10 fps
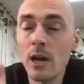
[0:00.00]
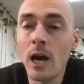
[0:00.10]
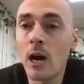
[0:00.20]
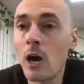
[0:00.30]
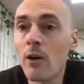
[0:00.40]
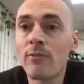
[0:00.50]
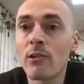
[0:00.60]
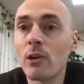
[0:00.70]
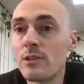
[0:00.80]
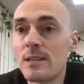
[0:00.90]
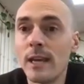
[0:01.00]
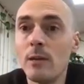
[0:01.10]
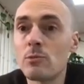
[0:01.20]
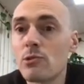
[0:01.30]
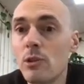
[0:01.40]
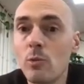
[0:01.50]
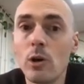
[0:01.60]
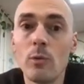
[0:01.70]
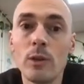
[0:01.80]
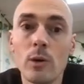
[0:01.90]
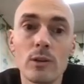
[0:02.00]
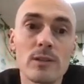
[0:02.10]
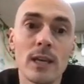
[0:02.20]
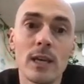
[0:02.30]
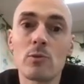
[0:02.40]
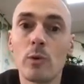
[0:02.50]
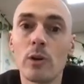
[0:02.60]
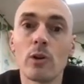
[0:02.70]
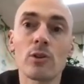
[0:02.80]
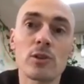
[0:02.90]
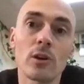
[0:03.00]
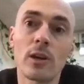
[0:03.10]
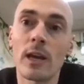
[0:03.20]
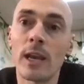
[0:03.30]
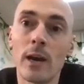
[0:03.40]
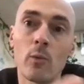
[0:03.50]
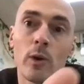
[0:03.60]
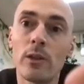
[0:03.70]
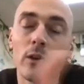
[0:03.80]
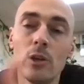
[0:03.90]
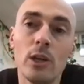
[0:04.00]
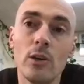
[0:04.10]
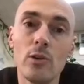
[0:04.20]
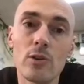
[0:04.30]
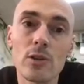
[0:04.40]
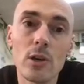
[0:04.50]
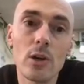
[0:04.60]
offer on Teams, through the work we do on Teams, we also connect with and use